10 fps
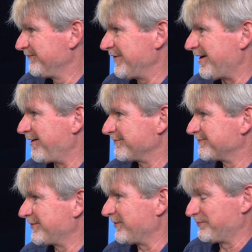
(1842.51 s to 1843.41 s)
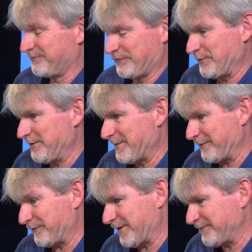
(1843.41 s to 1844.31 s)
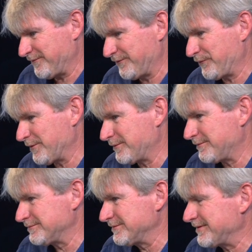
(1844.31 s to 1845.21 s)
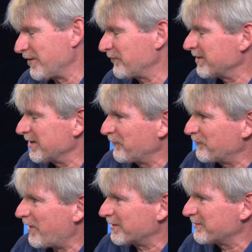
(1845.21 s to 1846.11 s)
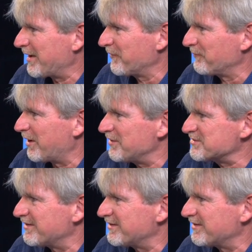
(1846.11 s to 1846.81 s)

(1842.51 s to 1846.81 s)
you know, to tweet about stuff, and so it doesn't get us talked about as much.